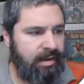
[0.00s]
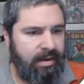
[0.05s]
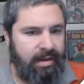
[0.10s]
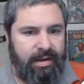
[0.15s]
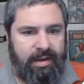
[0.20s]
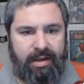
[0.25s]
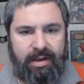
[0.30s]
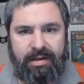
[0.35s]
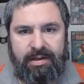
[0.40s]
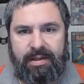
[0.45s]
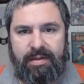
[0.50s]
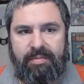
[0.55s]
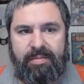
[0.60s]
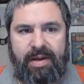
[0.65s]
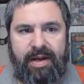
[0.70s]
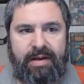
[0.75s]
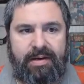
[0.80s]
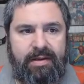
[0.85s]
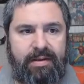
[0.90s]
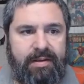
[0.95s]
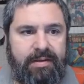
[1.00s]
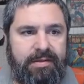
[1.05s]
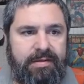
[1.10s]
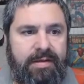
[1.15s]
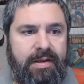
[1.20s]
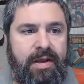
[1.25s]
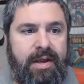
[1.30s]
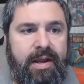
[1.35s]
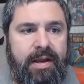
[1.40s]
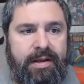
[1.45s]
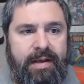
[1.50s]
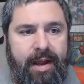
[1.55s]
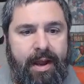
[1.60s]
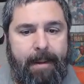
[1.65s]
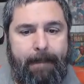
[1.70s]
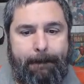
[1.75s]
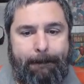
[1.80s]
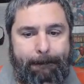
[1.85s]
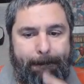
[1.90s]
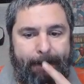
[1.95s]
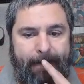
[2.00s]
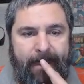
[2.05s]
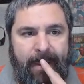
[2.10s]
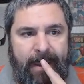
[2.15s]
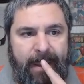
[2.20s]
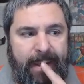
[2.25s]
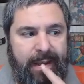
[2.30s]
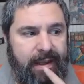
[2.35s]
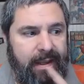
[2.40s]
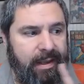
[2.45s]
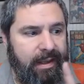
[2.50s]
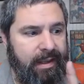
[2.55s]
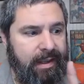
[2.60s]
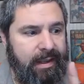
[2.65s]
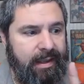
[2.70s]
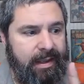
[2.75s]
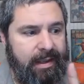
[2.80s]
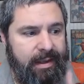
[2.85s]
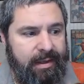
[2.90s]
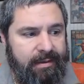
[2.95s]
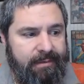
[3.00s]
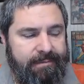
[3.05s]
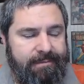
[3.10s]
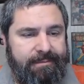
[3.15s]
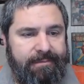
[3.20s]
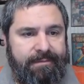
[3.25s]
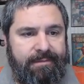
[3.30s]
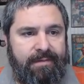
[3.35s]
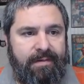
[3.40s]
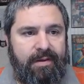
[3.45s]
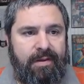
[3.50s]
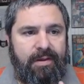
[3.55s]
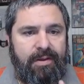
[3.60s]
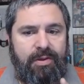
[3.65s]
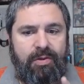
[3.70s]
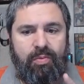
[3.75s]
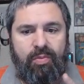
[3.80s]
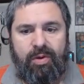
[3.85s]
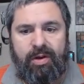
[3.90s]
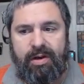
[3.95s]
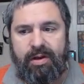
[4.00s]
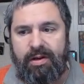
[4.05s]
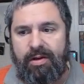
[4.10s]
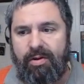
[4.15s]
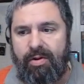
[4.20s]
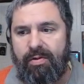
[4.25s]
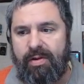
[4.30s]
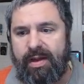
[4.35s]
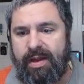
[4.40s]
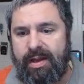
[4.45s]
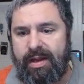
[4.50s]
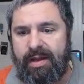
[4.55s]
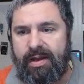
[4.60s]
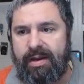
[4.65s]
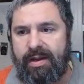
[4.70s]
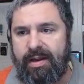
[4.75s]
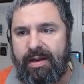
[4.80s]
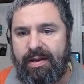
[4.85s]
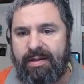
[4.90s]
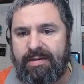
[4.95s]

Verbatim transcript: and get back to this. Now, if you want to go ahead and